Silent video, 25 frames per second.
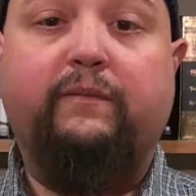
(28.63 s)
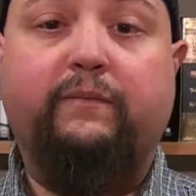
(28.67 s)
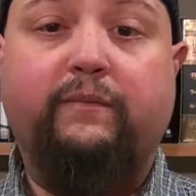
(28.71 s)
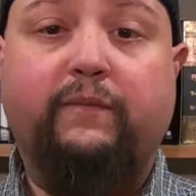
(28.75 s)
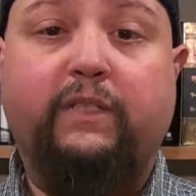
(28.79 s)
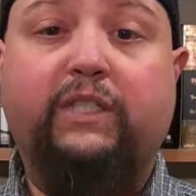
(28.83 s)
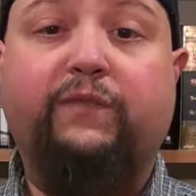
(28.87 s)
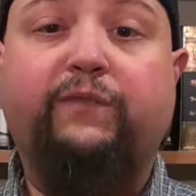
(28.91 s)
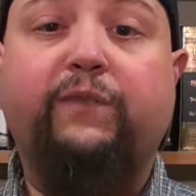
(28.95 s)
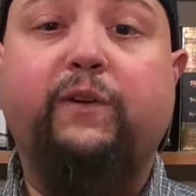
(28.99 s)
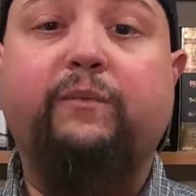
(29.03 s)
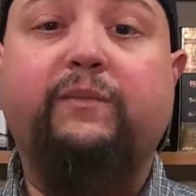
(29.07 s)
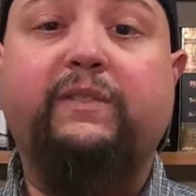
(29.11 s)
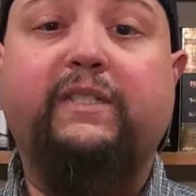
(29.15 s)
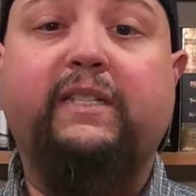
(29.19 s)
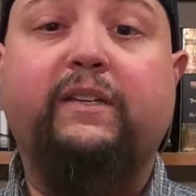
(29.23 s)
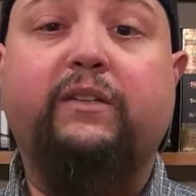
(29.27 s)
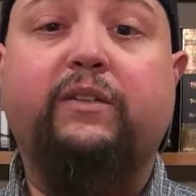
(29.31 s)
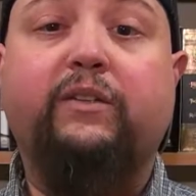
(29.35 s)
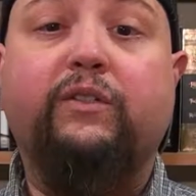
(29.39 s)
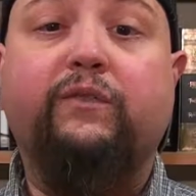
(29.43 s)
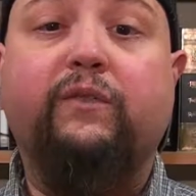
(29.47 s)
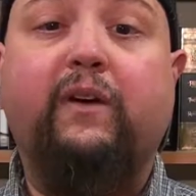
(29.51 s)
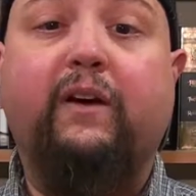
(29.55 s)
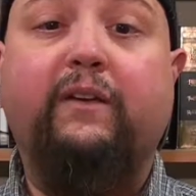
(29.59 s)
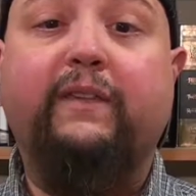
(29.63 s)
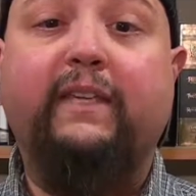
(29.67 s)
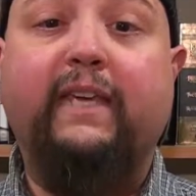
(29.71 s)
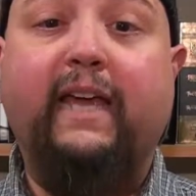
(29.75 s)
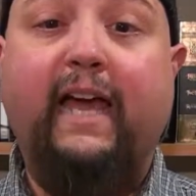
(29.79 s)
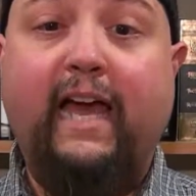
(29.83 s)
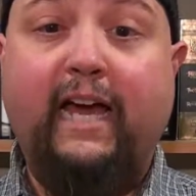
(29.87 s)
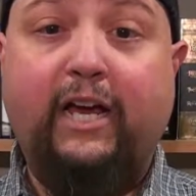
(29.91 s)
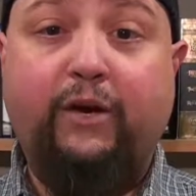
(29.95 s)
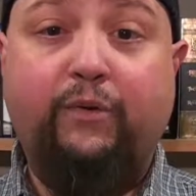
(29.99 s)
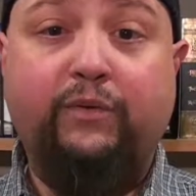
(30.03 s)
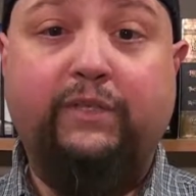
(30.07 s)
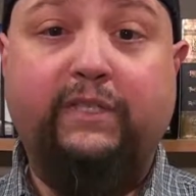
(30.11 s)
This film centers around the
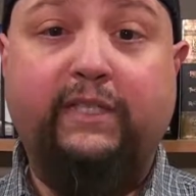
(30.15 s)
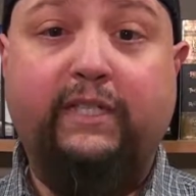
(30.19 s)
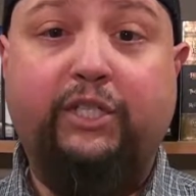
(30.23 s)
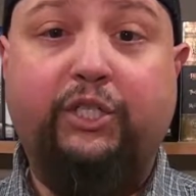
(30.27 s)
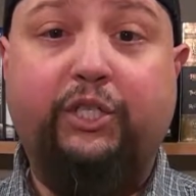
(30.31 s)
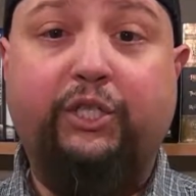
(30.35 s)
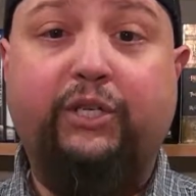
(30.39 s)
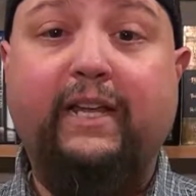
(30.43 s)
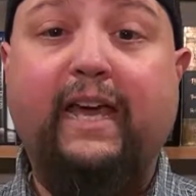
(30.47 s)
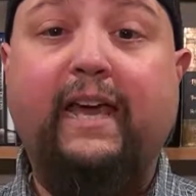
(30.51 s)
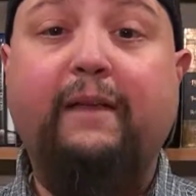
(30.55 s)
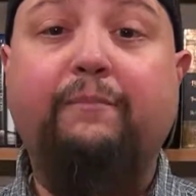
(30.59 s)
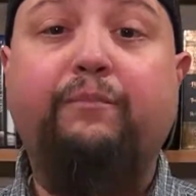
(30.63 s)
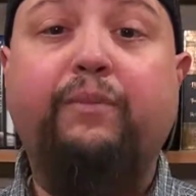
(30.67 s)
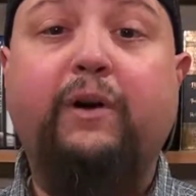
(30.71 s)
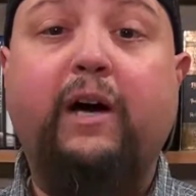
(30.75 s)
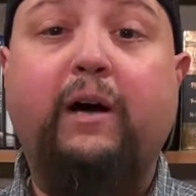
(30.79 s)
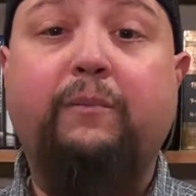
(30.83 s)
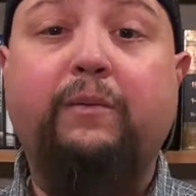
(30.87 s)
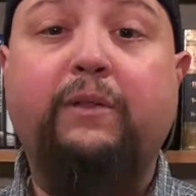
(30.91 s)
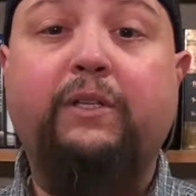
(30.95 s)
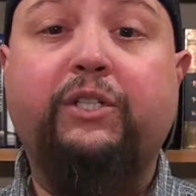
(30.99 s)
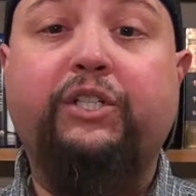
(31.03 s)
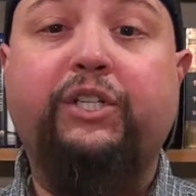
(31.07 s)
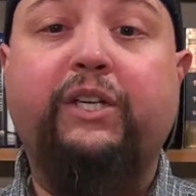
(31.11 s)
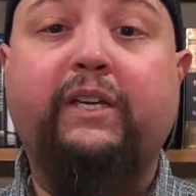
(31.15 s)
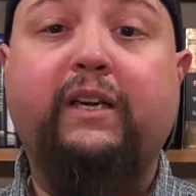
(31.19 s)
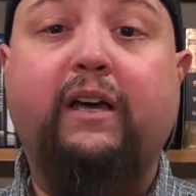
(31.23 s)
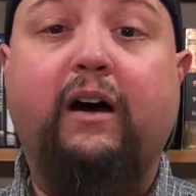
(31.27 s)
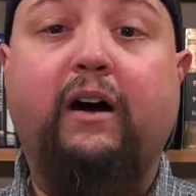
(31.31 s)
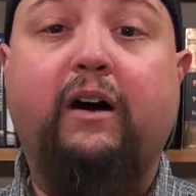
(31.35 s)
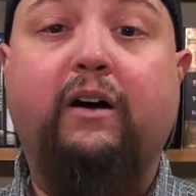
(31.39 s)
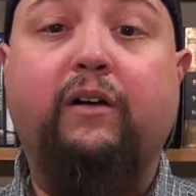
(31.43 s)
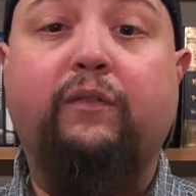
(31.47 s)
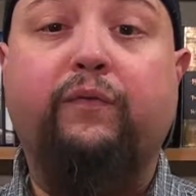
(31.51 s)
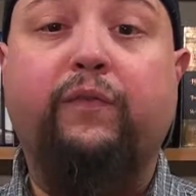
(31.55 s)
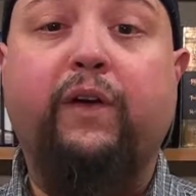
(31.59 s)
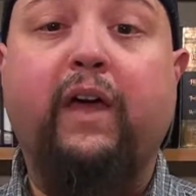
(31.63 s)
acquisition and publishing
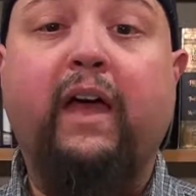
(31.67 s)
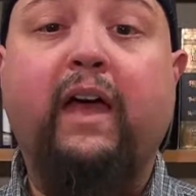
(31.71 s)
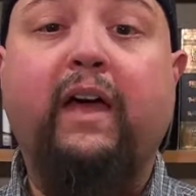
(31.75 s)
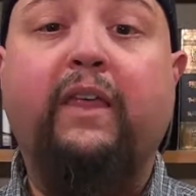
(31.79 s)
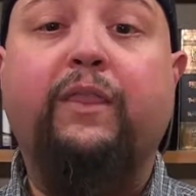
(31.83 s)
of